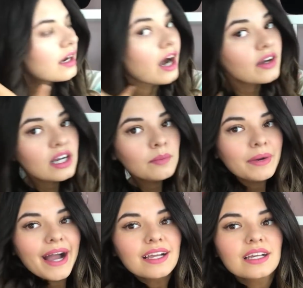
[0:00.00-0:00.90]
I'll come
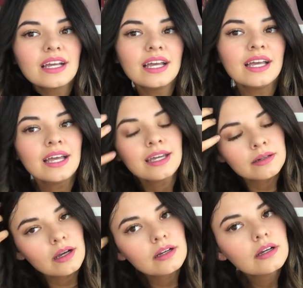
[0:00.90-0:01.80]
back
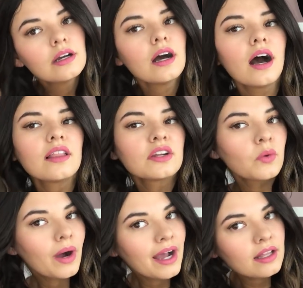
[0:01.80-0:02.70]
in a little
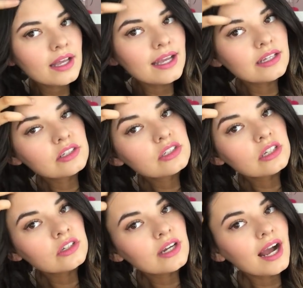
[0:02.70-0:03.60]
while and show
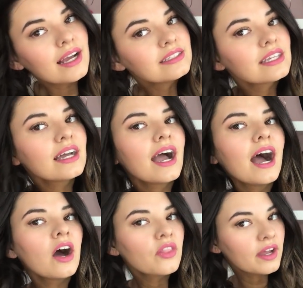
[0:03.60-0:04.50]
you guys
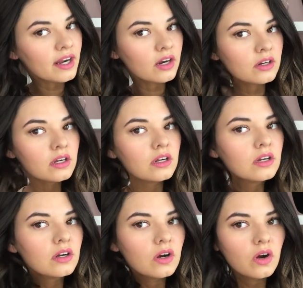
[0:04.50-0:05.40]
how they're
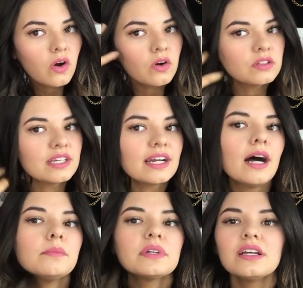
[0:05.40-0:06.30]
holding
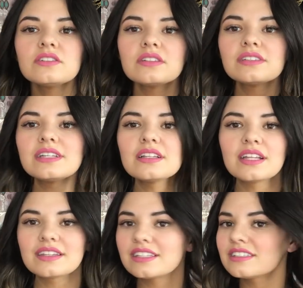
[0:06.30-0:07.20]
up. As you can see,
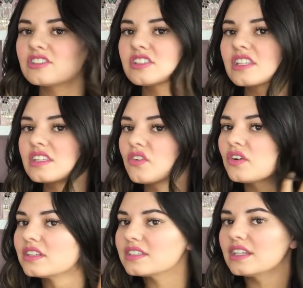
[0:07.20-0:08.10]
like this is just a
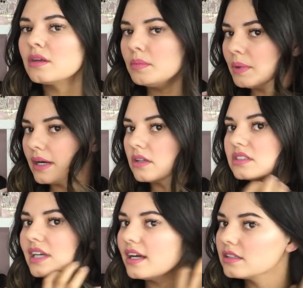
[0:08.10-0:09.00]
difference in the barrel
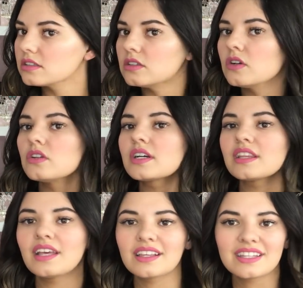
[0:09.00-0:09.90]
size. So don't look
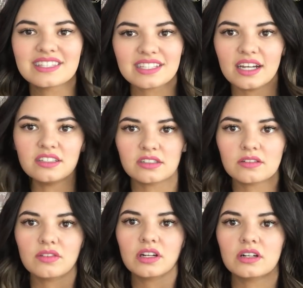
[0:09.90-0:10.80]
at like the sizes
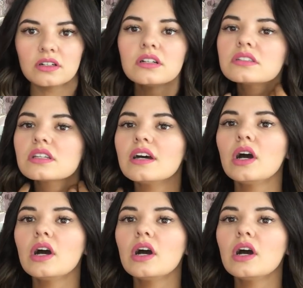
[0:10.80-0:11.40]
of the curls.